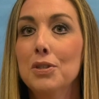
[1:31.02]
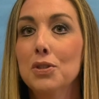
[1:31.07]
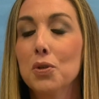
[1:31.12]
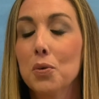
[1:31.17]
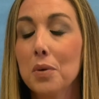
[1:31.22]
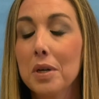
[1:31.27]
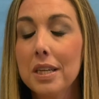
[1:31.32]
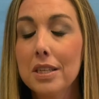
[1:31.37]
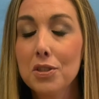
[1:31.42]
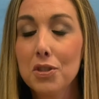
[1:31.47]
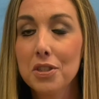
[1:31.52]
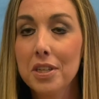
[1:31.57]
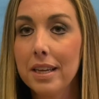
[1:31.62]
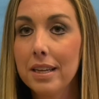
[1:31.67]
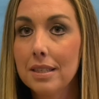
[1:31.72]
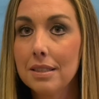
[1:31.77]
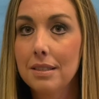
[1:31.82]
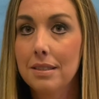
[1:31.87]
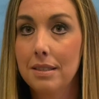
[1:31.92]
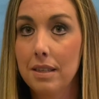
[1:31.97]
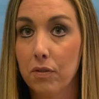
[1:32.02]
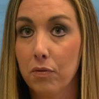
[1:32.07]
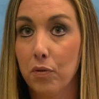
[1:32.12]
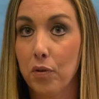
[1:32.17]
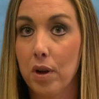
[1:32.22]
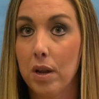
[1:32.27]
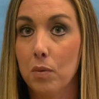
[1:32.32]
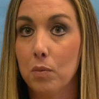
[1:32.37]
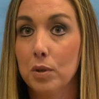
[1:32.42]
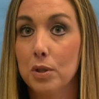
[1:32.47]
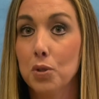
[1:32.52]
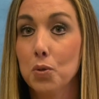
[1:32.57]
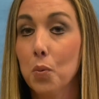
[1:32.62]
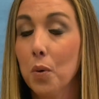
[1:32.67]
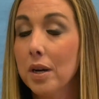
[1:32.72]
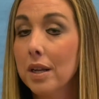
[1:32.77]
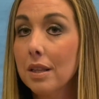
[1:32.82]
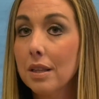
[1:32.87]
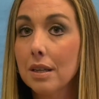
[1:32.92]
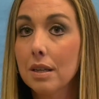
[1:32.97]
So each day is different. With
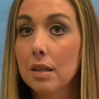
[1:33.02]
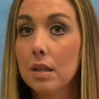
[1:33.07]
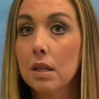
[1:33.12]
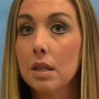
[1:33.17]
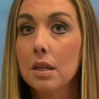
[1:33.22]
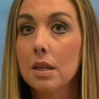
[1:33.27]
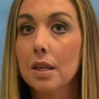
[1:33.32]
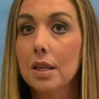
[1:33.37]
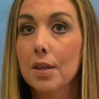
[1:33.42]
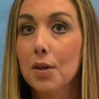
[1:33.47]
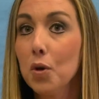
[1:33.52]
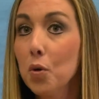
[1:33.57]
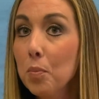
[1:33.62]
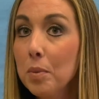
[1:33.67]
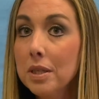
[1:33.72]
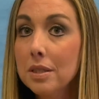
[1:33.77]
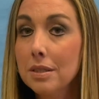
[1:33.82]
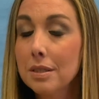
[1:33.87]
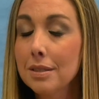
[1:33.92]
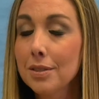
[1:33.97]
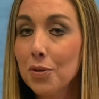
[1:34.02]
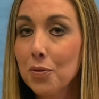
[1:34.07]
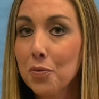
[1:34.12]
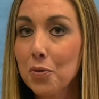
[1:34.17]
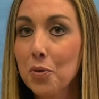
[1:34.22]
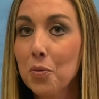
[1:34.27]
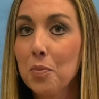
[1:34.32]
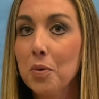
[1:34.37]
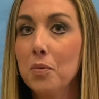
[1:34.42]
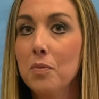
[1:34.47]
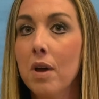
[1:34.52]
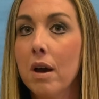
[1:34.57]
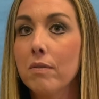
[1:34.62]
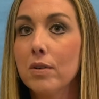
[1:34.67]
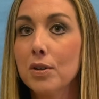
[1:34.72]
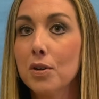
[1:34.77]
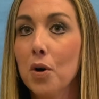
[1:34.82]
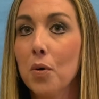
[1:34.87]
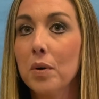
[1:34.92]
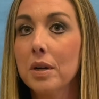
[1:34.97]
20 little humans in your room, you
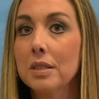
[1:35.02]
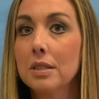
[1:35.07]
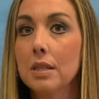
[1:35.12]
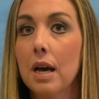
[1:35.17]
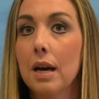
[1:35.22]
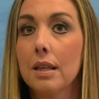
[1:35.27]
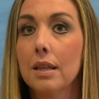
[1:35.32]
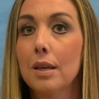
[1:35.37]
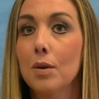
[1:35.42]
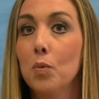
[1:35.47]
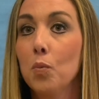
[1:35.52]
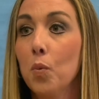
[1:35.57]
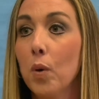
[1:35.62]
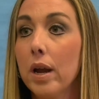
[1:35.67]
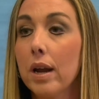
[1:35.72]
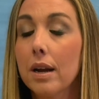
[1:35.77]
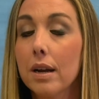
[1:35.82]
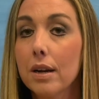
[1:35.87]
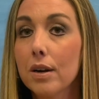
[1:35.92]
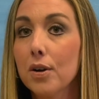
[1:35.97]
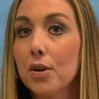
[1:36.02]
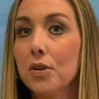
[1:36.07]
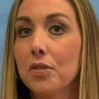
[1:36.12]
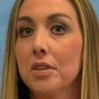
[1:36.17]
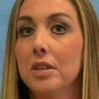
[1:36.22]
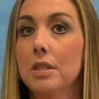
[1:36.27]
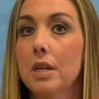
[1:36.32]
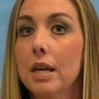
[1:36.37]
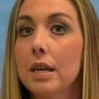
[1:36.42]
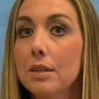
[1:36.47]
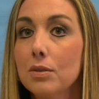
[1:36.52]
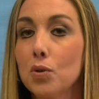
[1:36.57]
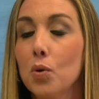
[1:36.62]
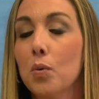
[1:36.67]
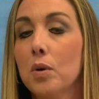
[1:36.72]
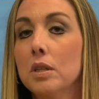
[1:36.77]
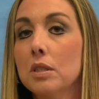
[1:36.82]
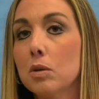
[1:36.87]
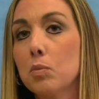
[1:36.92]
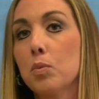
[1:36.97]
never know exactly where the day is
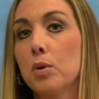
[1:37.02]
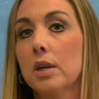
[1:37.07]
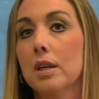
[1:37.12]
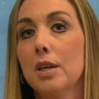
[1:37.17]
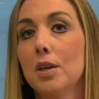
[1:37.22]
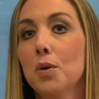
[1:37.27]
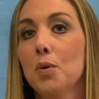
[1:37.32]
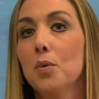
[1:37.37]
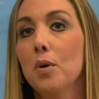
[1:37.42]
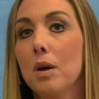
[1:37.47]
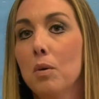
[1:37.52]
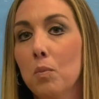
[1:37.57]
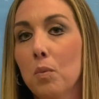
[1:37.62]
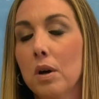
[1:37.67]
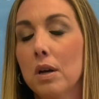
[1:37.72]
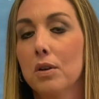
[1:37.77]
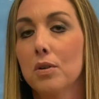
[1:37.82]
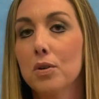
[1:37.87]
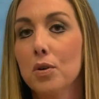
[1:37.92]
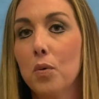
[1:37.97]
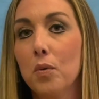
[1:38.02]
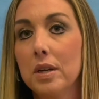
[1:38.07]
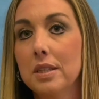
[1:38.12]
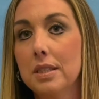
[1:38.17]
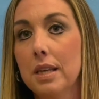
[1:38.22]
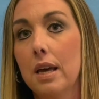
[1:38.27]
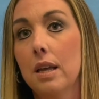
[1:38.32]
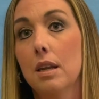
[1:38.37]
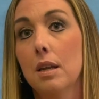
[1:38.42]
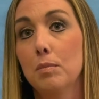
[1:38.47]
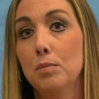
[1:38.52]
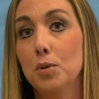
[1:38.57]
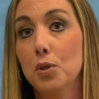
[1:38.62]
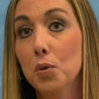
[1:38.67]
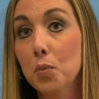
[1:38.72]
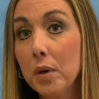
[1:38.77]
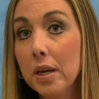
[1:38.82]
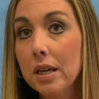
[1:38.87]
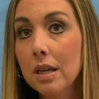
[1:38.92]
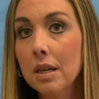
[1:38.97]
going to bring you and what you're going to end up
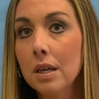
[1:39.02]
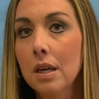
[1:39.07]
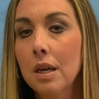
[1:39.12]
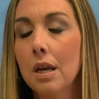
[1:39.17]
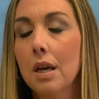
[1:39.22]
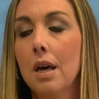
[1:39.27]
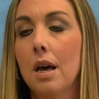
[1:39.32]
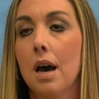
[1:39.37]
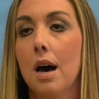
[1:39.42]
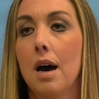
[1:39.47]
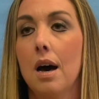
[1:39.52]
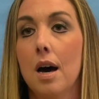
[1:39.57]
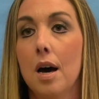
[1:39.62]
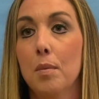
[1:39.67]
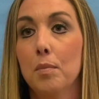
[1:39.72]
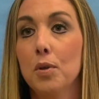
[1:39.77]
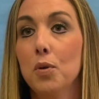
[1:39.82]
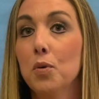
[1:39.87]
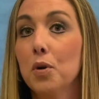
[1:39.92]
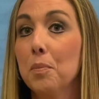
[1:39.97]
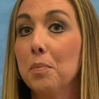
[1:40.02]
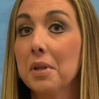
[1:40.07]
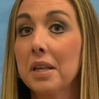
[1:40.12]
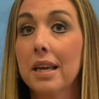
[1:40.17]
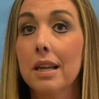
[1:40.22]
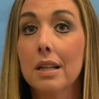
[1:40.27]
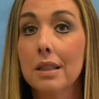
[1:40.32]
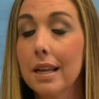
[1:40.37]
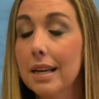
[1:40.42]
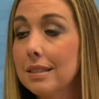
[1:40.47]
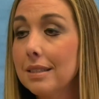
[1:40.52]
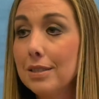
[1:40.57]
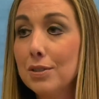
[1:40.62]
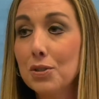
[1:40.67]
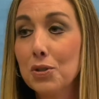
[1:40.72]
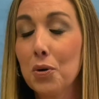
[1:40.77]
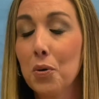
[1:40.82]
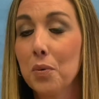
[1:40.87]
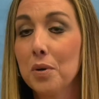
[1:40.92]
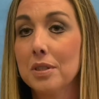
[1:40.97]
doing. Um, you could plan a lesson
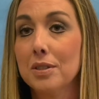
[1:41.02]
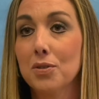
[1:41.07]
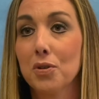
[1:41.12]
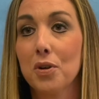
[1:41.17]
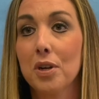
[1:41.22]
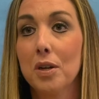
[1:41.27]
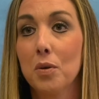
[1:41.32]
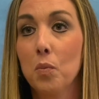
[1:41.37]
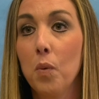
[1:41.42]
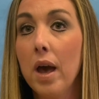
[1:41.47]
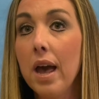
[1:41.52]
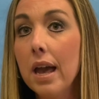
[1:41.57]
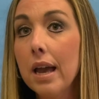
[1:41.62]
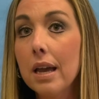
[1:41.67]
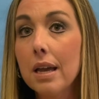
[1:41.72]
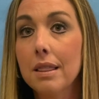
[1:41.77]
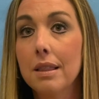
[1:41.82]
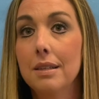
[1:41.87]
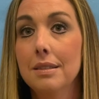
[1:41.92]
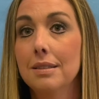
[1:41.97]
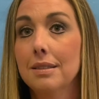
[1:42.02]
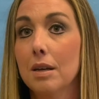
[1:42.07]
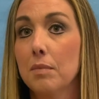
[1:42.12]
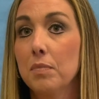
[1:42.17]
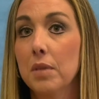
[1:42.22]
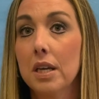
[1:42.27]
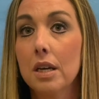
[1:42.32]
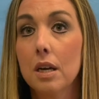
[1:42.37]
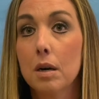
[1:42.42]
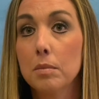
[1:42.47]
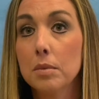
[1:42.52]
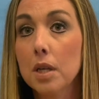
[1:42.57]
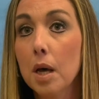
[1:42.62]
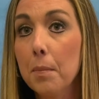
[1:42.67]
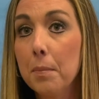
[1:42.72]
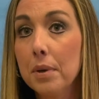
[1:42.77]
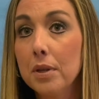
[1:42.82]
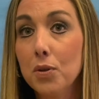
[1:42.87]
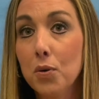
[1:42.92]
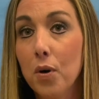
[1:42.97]
to go a certain way and then something comes
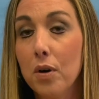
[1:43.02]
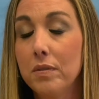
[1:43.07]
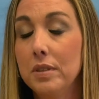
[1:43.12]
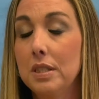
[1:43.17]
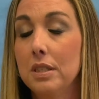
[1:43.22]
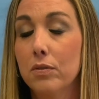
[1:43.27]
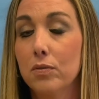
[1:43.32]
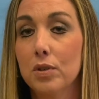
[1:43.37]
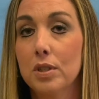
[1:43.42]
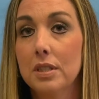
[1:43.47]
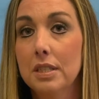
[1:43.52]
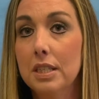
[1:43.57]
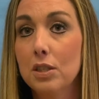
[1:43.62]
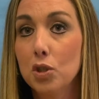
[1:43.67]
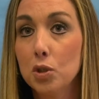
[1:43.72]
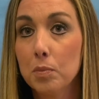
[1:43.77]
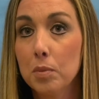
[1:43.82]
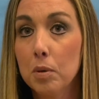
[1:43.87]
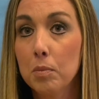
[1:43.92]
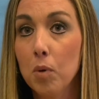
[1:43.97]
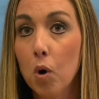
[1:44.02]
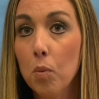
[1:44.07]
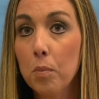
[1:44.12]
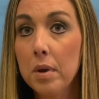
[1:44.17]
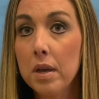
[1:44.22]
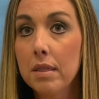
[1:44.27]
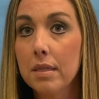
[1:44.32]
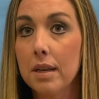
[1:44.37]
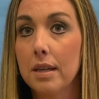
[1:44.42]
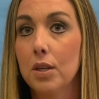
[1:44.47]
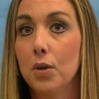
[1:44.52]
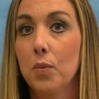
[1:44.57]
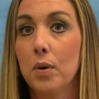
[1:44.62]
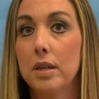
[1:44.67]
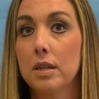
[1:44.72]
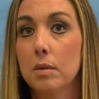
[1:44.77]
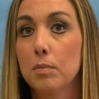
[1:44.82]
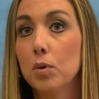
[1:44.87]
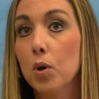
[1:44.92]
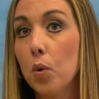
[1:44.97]
up and you have a different teachable moment that you
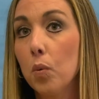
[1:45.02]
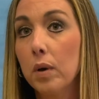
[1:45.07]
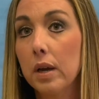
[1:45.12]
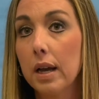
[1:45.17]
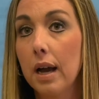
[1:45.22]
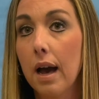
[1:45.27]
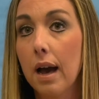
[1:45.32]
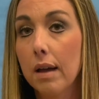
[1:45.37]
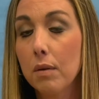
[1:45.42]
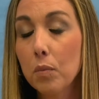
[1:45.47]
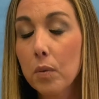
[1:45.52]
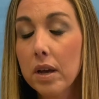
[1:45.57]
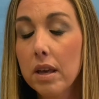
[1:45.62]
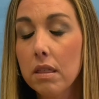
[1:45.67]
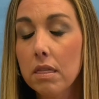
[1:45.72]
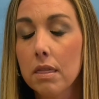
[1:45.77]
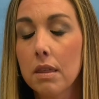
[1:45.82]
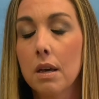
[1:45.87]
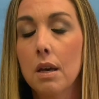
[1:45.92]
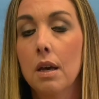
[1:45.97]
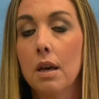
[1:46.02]
end up going on with.